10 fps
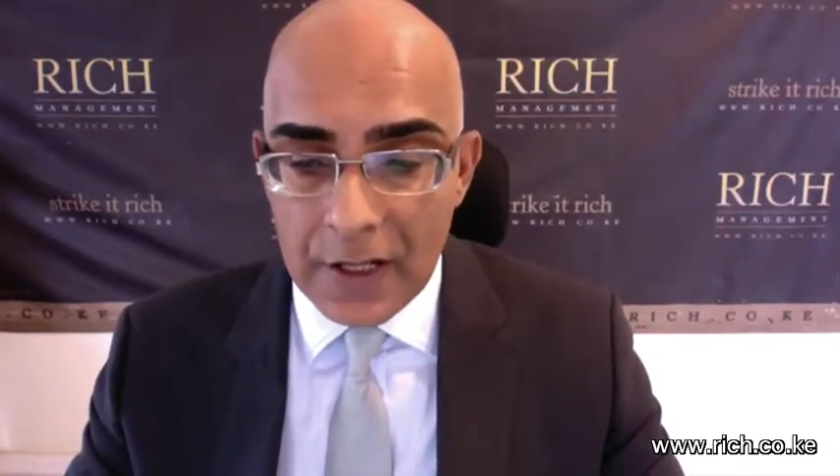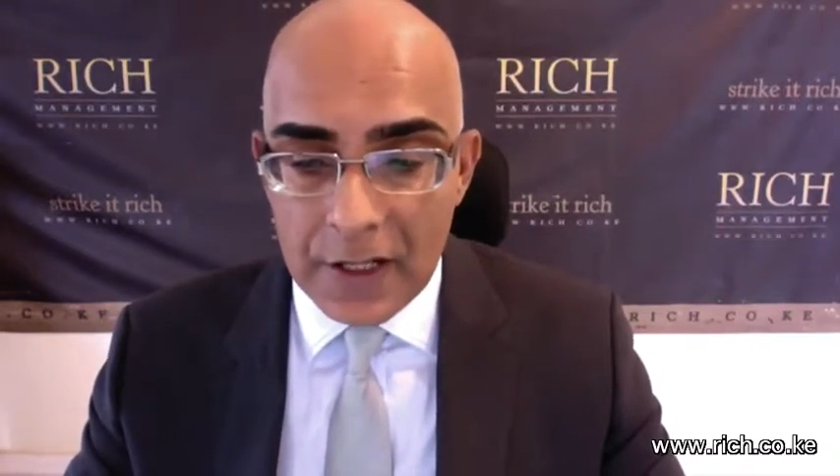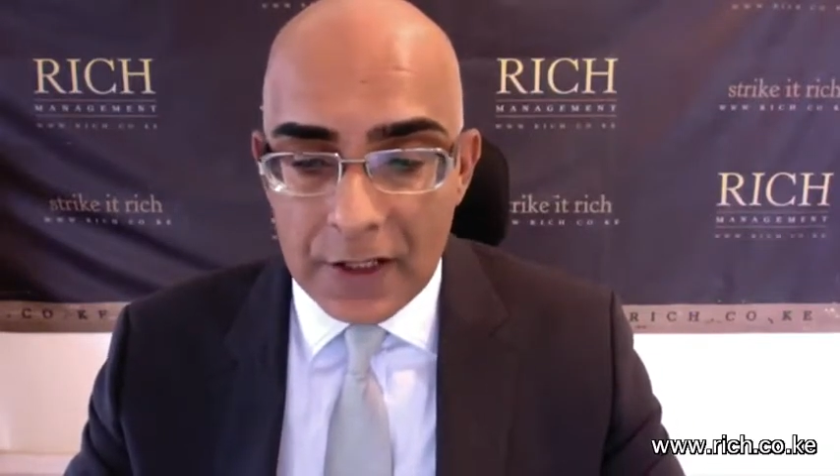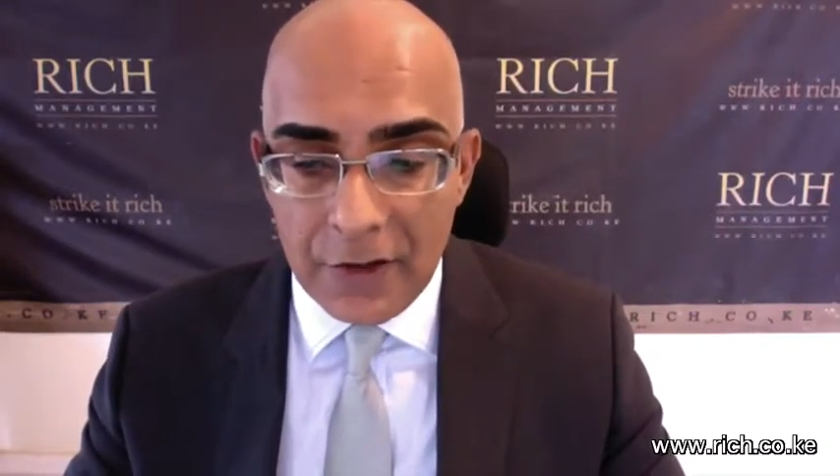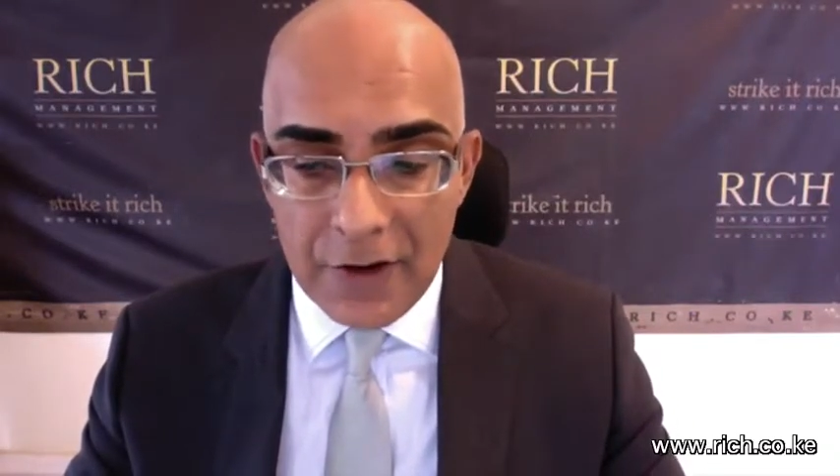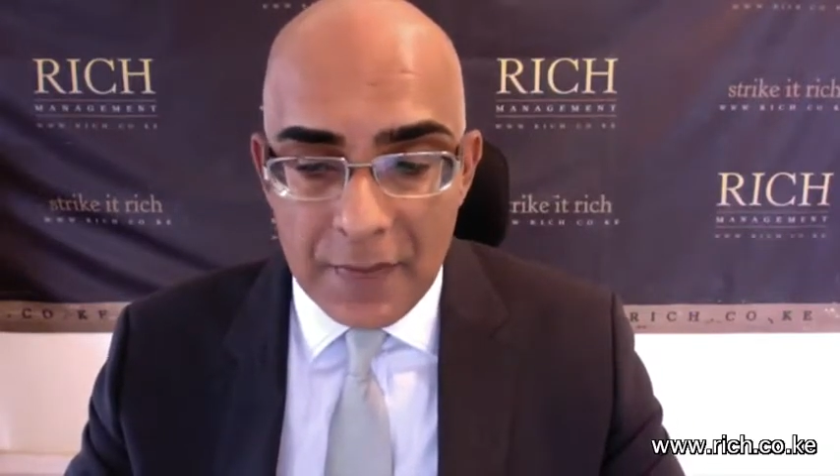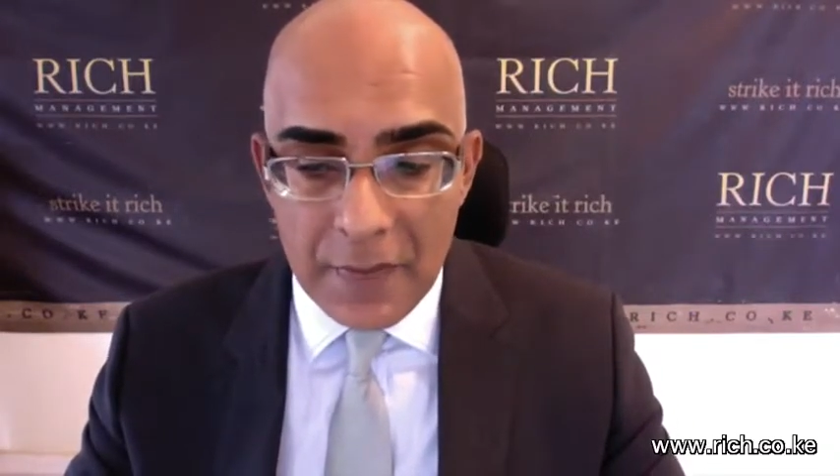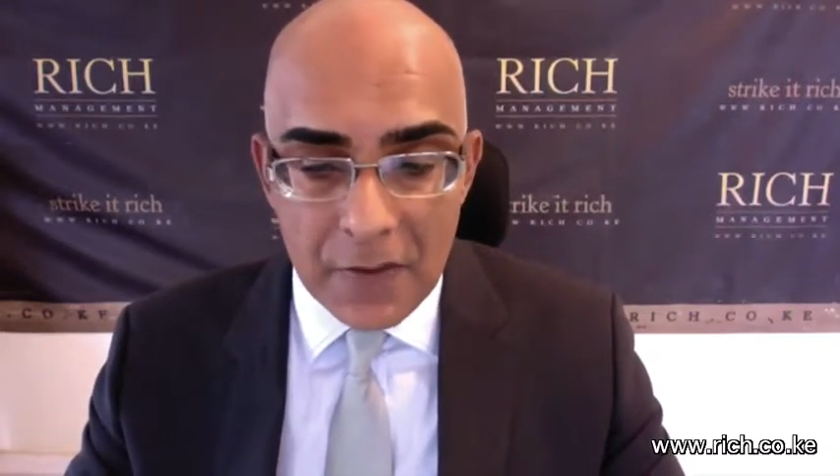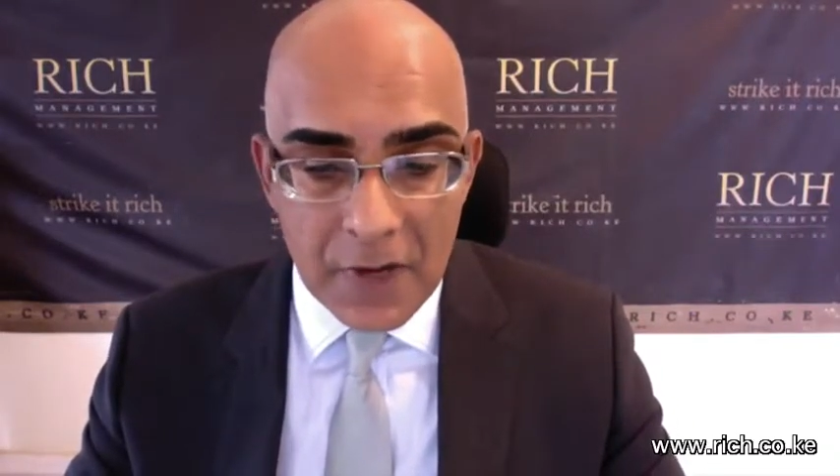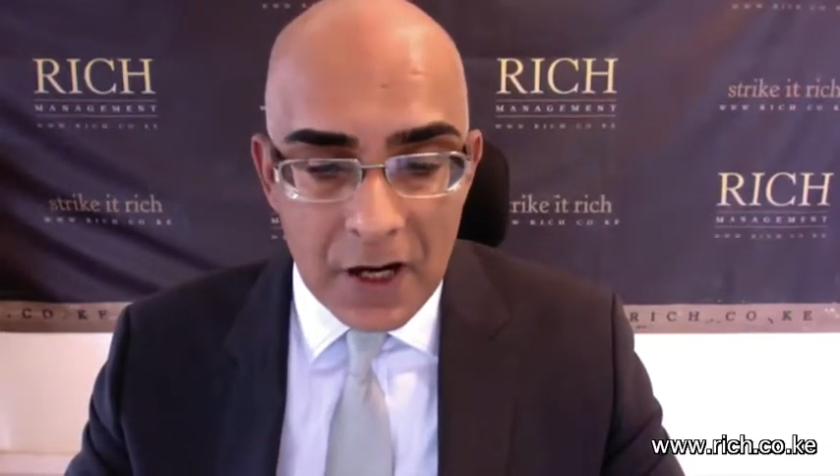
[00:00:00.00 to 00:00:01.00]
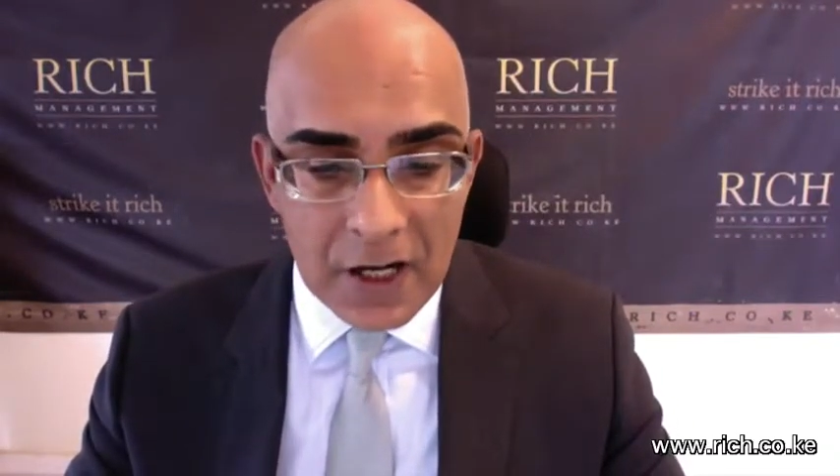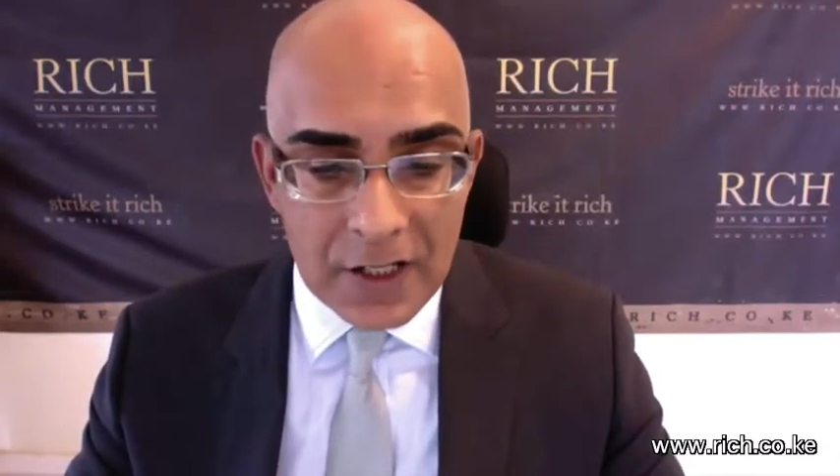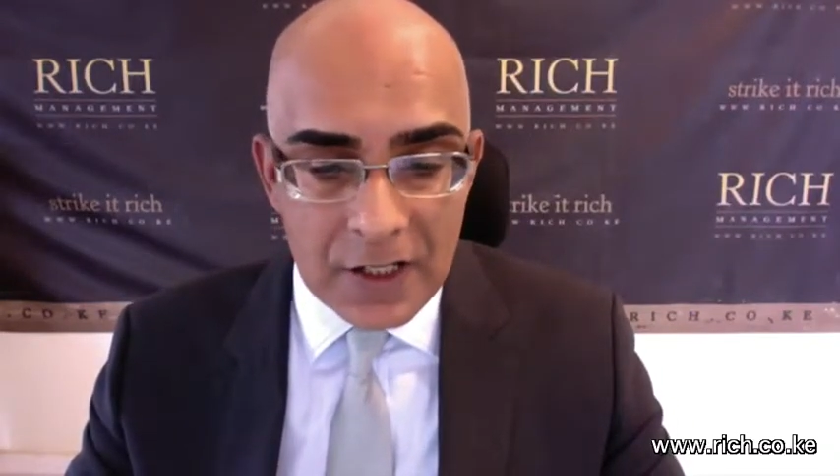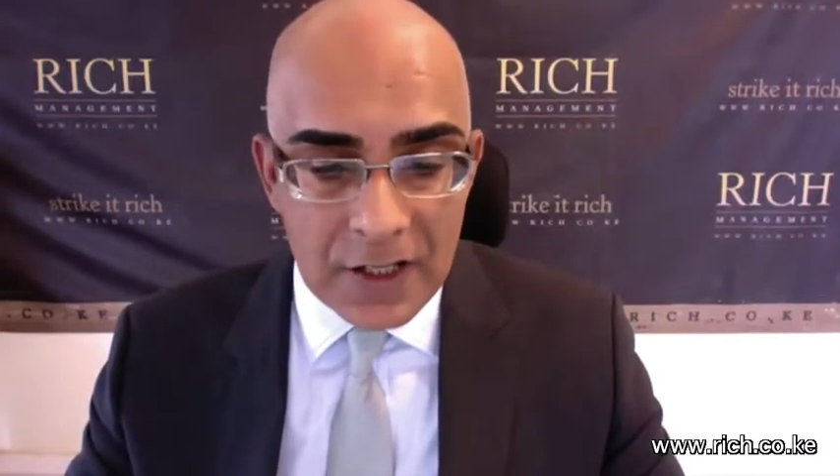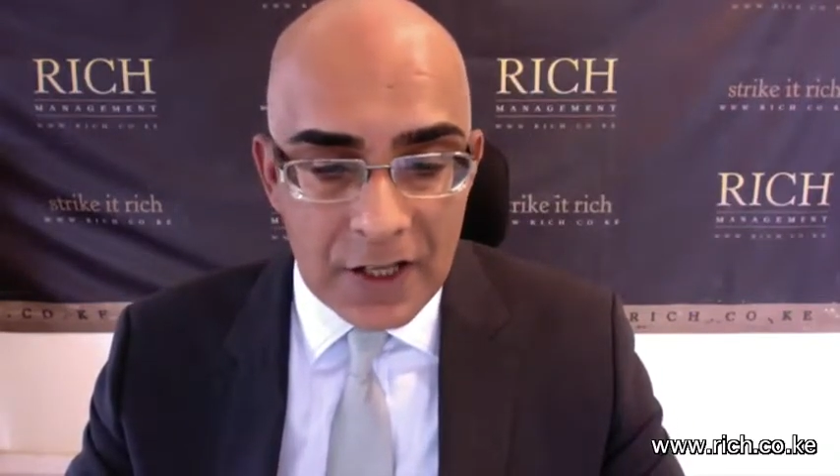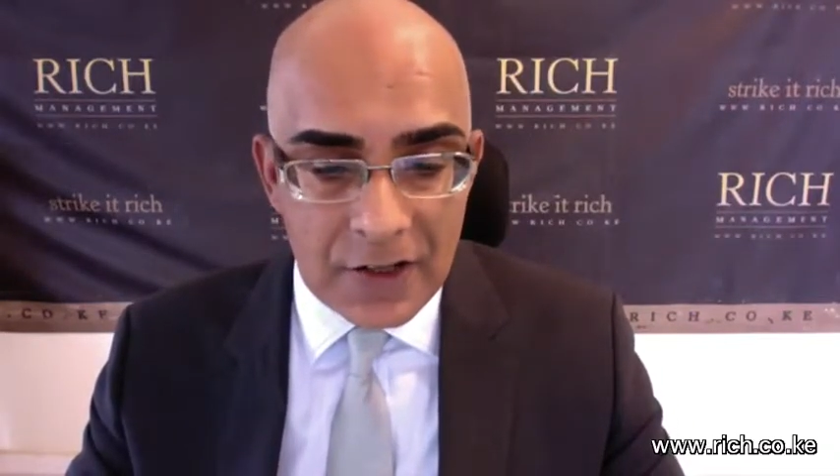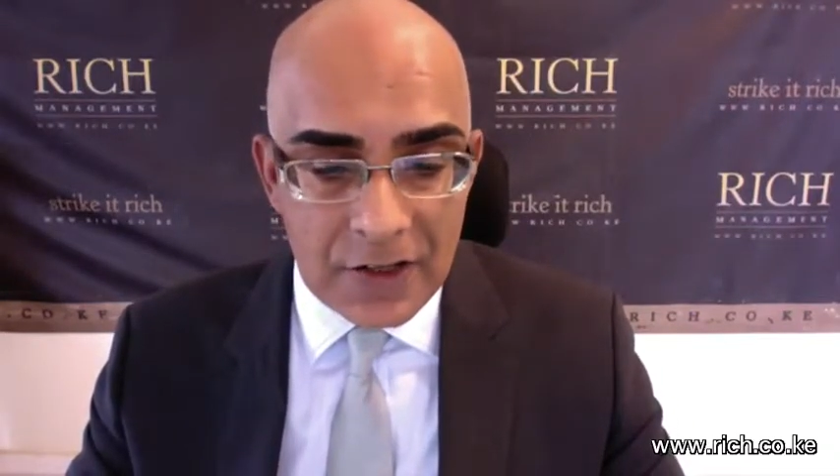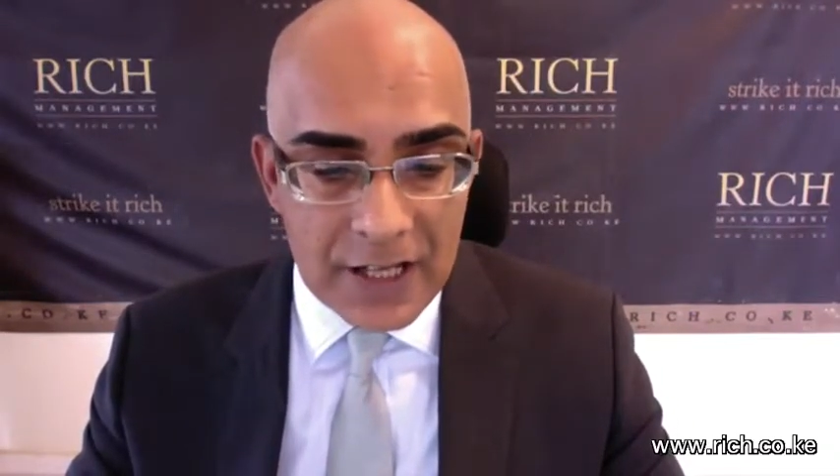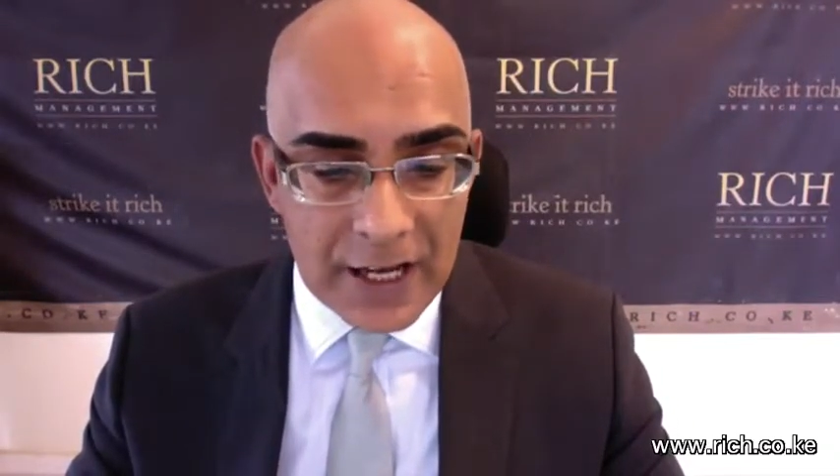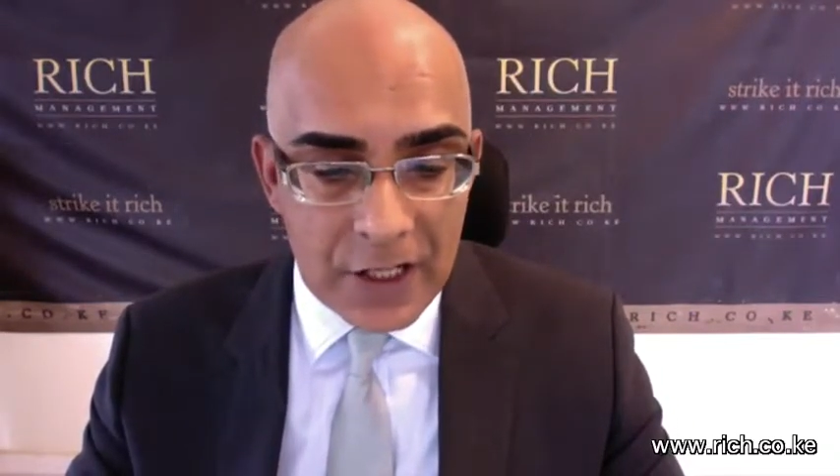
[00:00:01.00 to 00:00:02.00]
The repo markets in
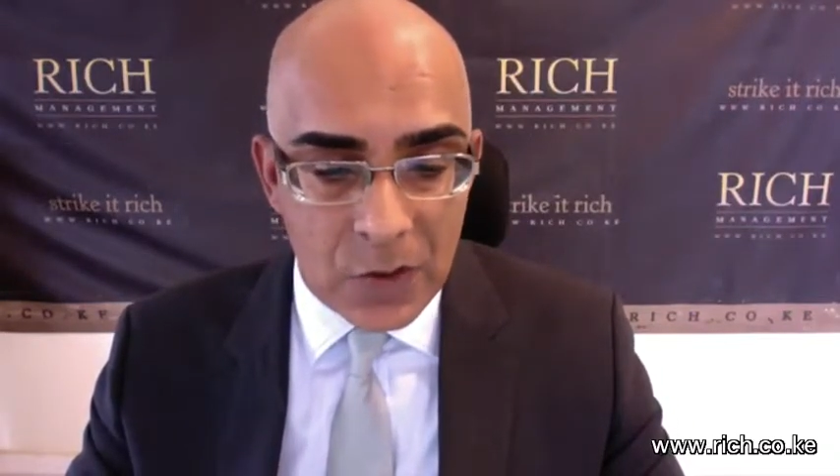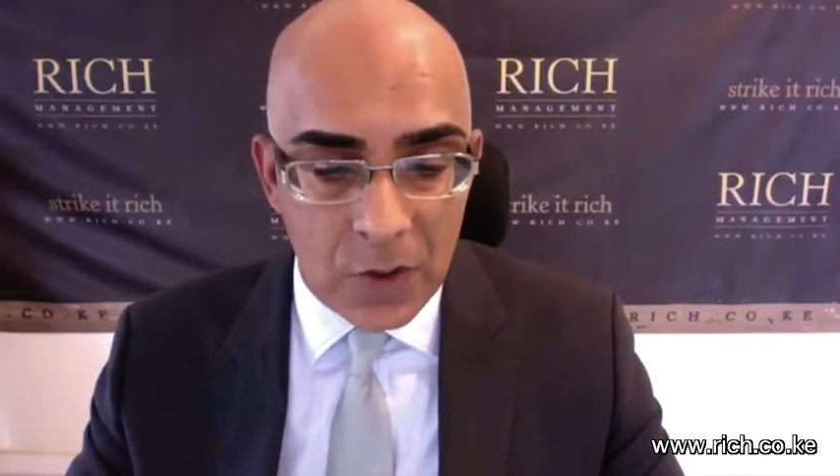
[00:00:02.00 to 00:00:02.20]
those days